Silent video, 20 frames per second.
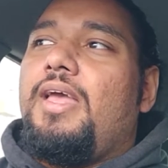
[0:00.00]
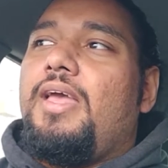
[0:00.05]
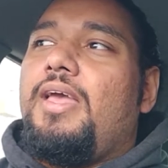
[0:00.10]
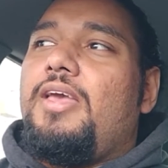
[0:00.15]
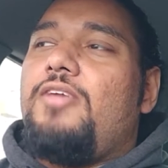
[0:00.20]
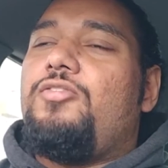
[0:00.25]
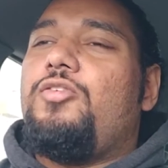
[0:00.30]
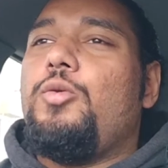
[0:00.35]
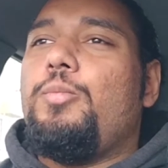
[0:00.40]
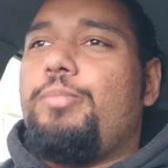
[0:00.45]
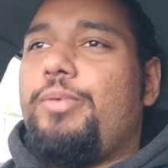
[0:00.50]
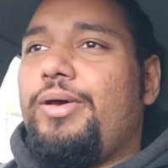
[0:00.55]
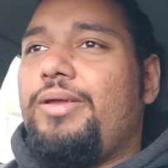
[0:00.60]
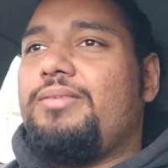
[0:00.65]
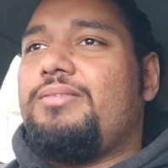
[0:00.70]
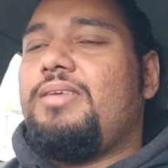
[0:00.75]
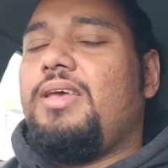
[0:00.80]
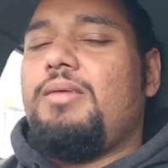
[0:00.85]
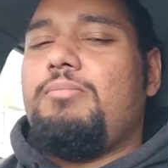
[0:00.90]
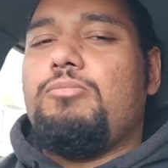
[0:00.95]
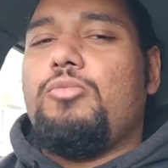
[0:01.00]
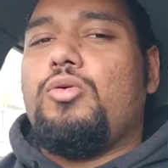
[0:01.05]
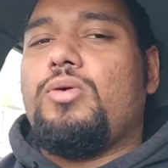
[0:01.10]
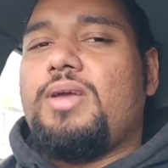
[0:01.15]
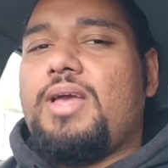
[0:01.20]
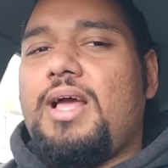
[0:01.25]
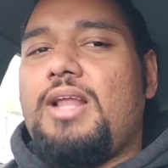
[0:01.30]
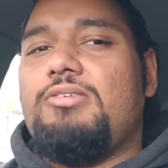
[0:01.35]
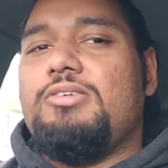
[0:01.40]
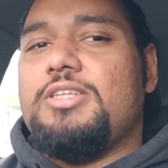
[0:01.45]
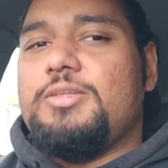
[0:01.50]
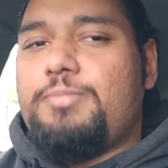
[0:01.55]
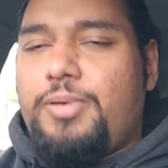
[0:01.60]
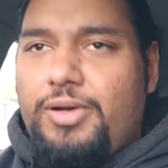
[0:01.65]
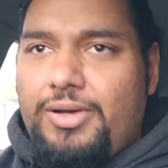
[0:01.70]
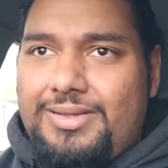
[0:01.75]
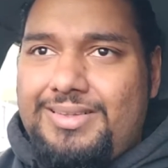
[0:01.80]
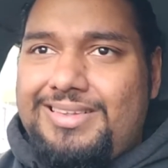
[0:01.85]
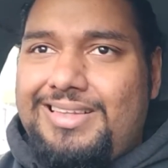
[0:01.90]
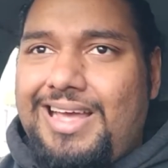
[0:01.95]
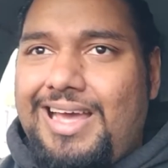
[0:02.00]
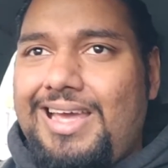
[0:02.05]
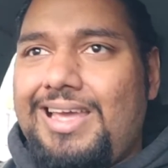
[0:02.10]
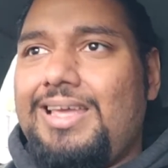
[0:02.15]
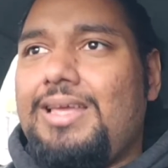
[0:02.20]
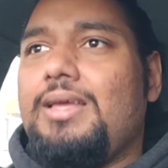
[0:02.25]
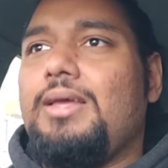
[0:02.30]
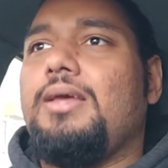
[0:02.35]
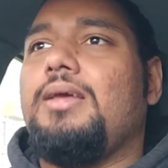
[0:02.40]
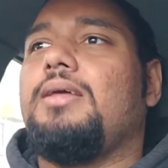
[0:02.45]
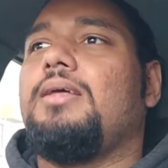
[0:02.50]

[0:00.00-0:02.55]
if you burn 10 more calories per day